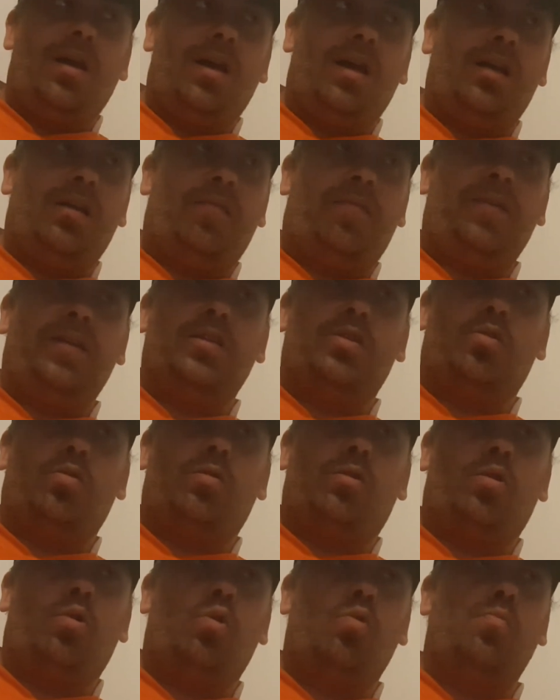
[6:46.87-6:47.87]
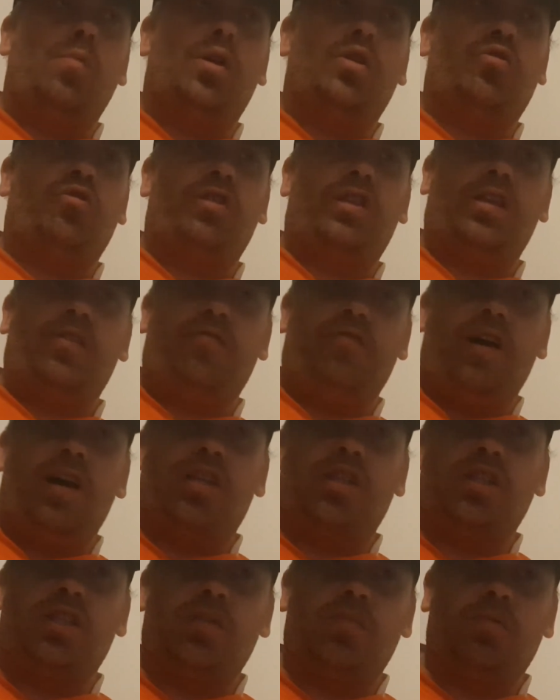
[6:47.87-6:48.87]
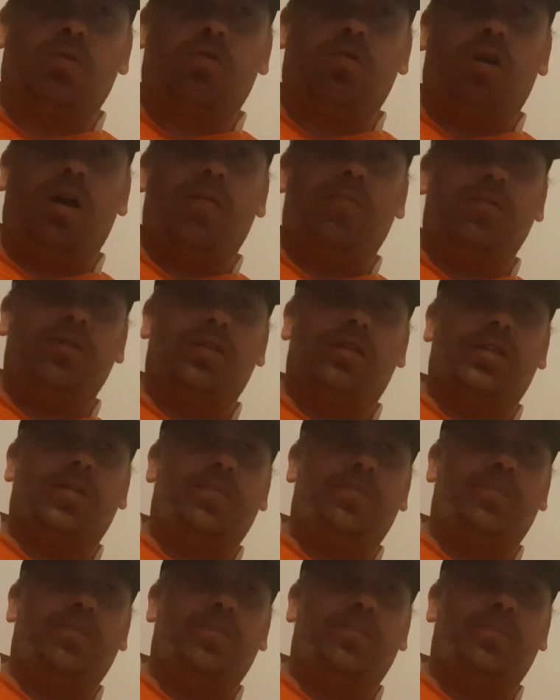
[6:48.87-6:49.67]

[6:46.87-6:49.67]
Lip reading: I think he's got almost 50,000 subscribers.